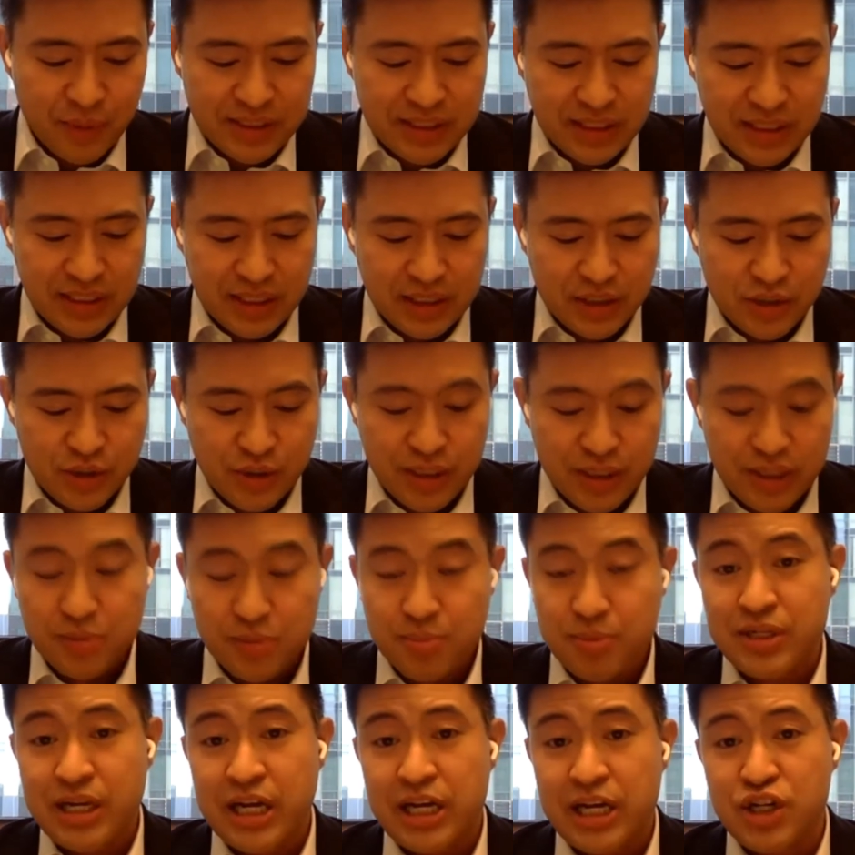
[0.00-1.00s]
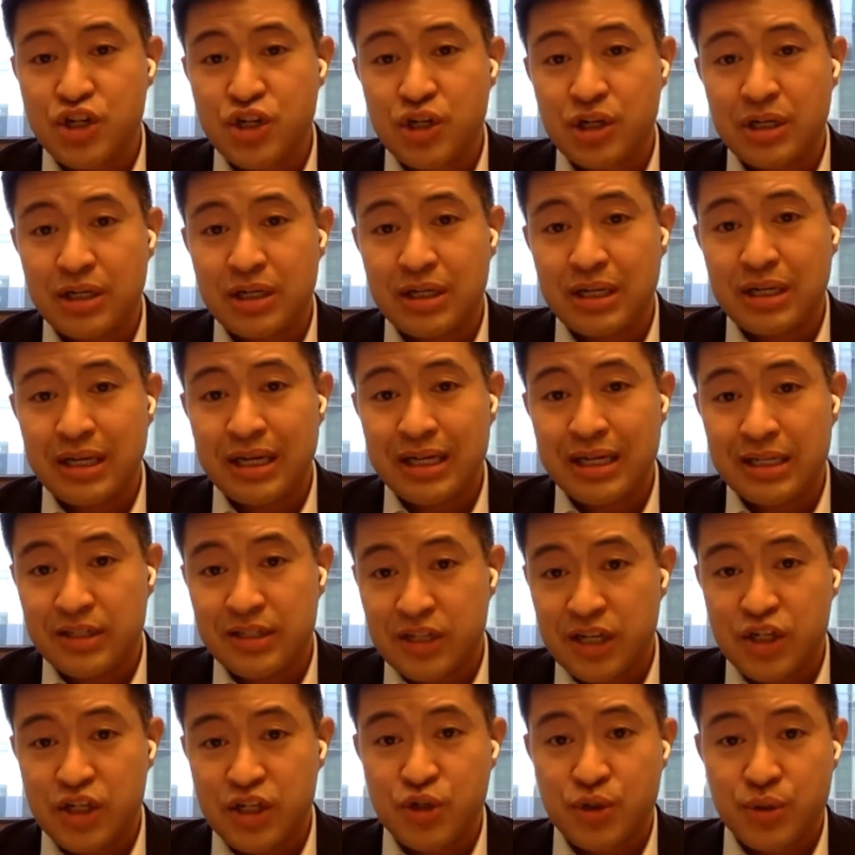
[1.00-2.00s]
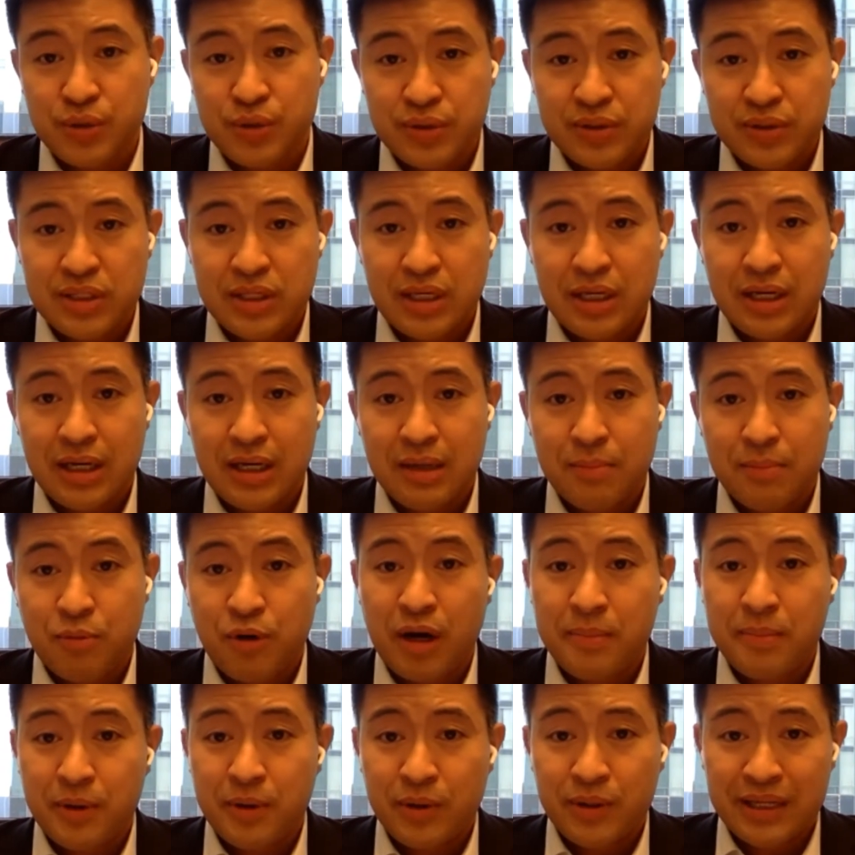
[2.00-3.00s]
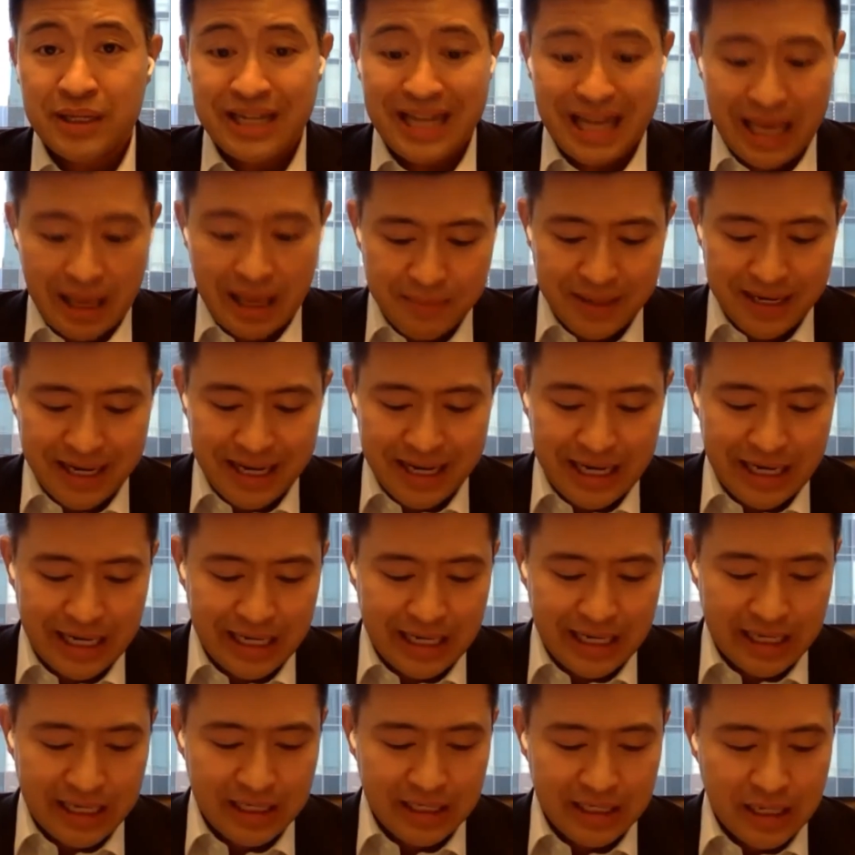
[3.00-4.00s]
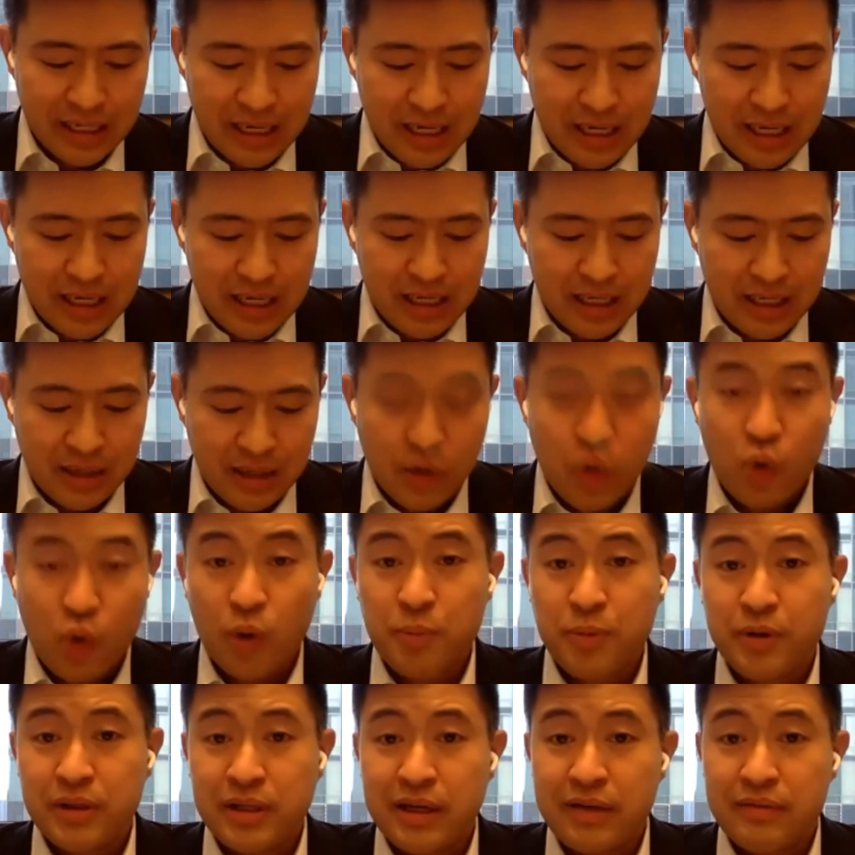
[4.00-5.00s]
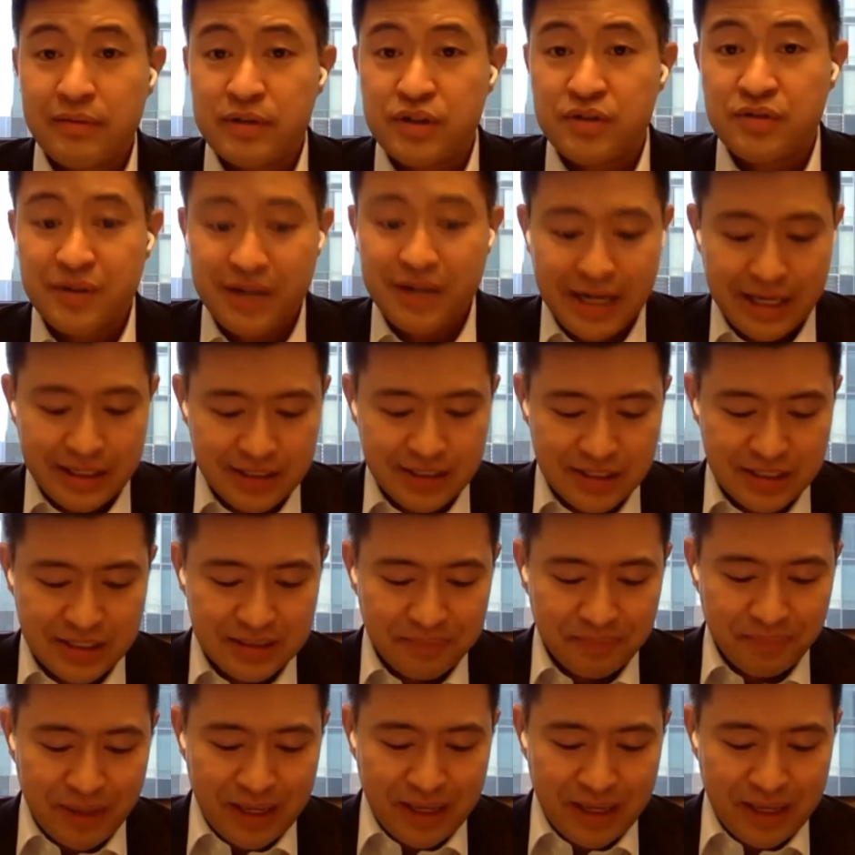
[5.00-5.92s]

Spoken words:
focusing on transportation and industrials, primarily in M&A and corporate leverage finance.